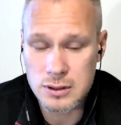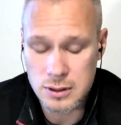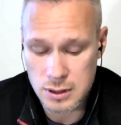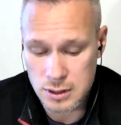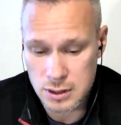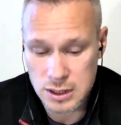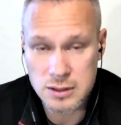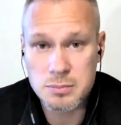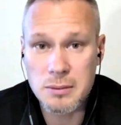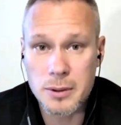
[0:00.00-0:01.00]

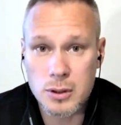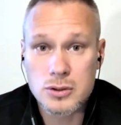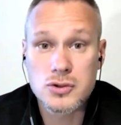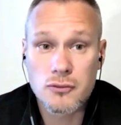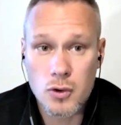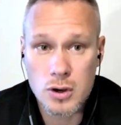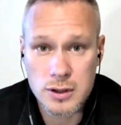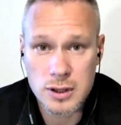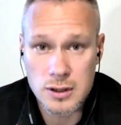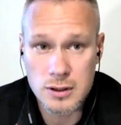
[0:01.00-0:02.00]
that people also work
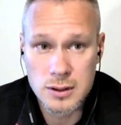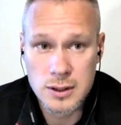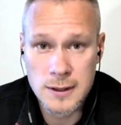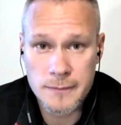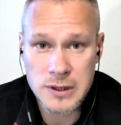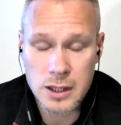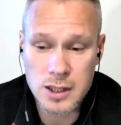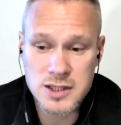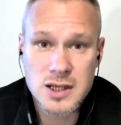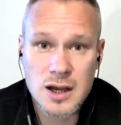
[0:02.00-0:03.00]
here at
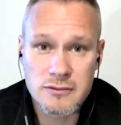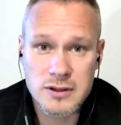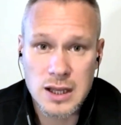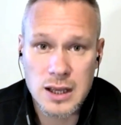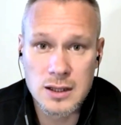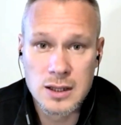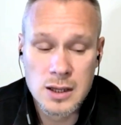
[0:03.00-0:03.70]
least half a day.